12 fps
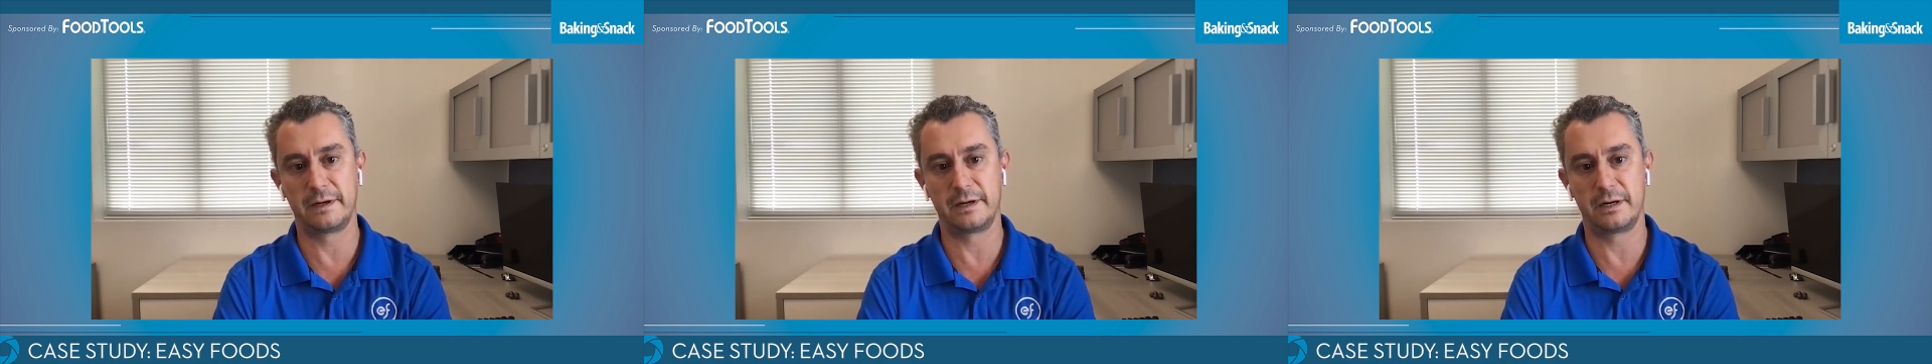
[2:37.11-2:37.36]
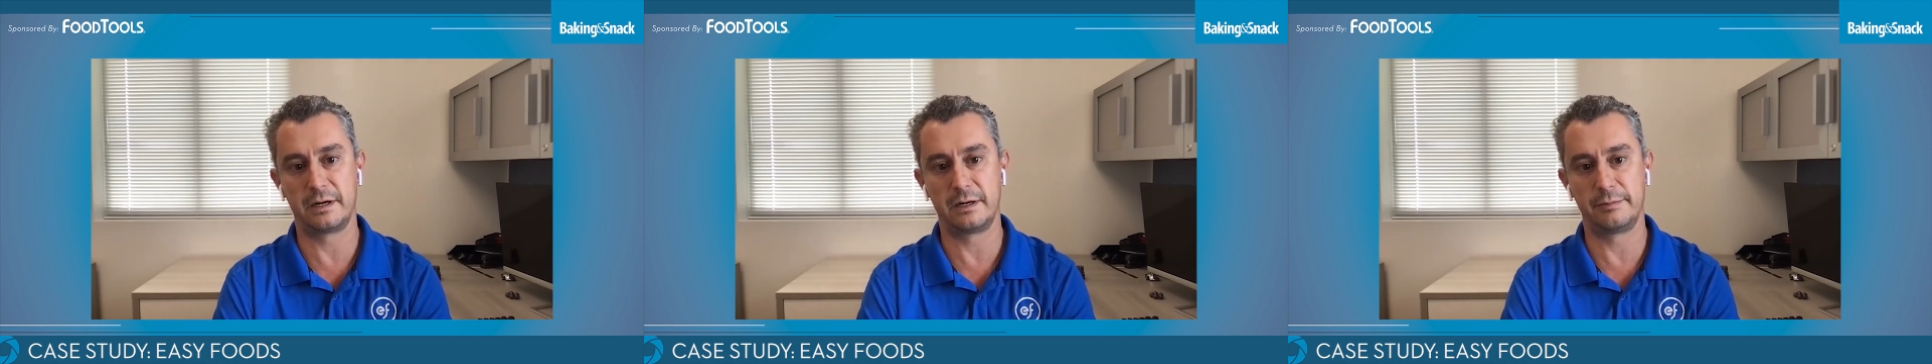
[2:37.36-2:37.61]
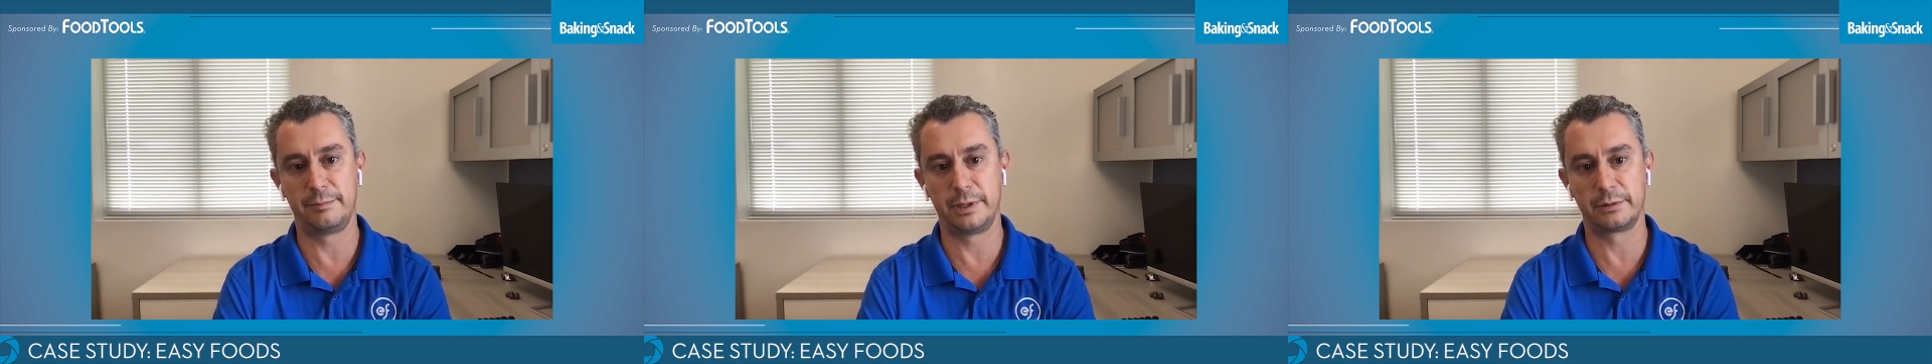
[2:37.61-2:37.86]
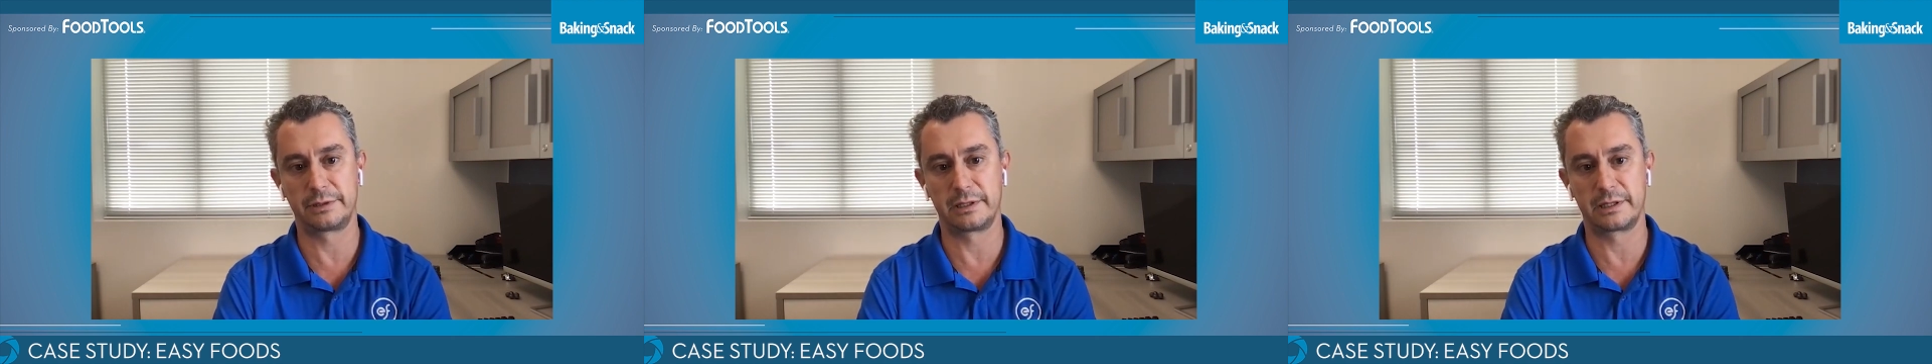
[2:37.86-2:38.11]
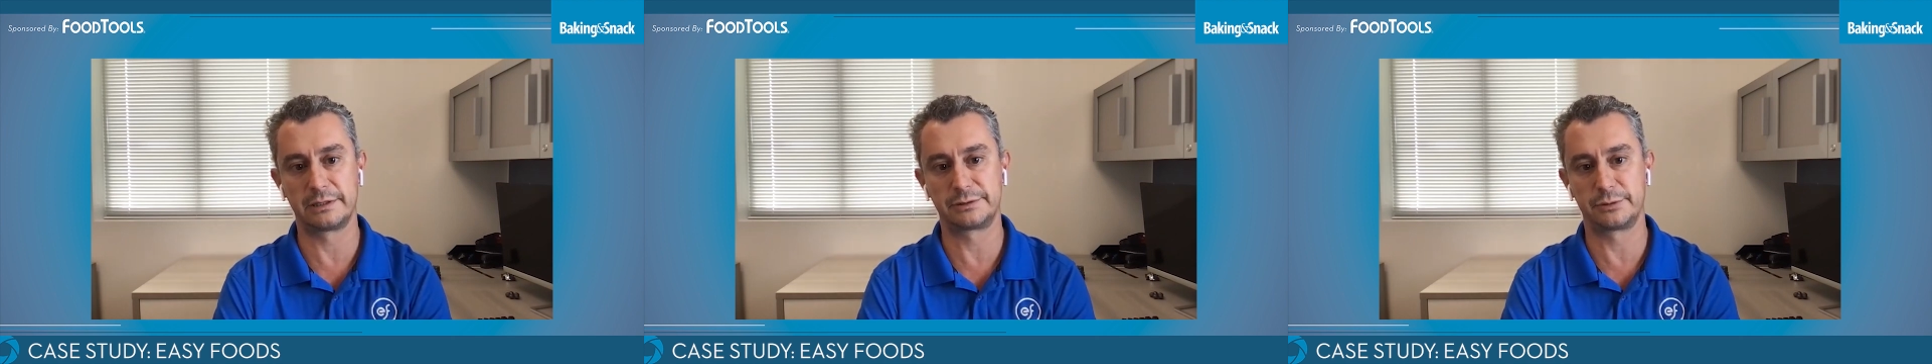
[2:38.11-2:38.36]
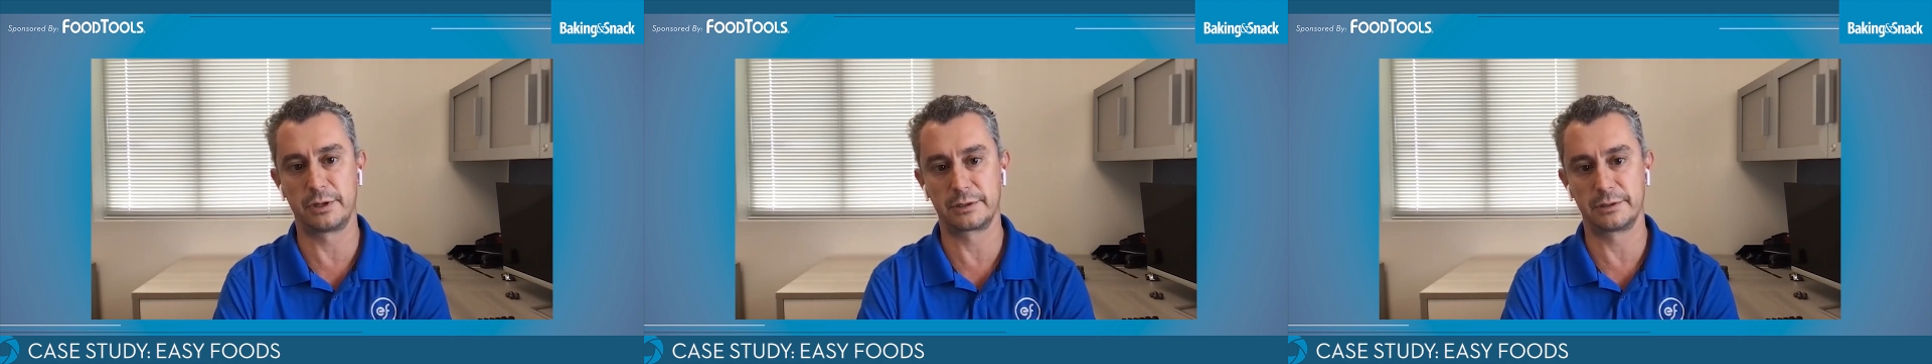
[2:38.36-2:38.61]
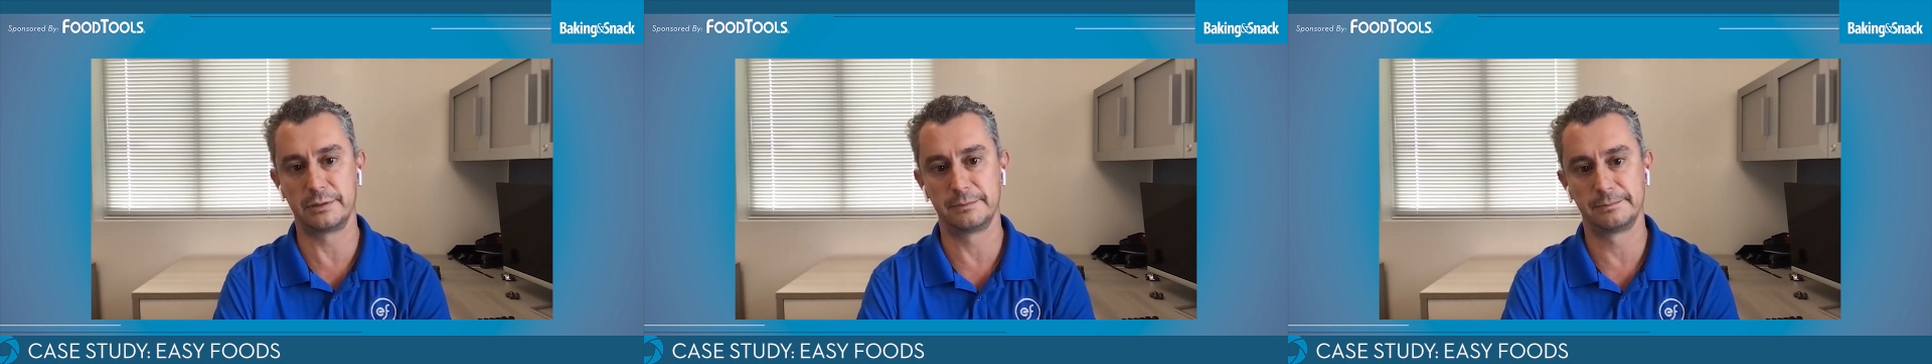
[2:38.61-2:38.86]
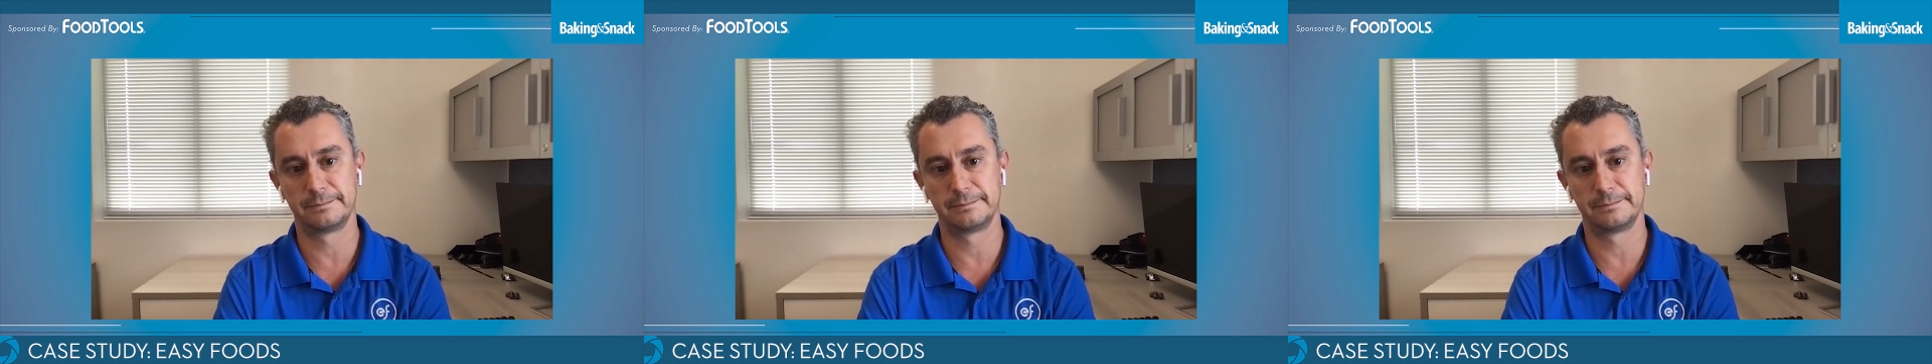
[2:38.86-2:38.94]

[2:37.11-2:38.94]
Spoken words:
are built and get stronger.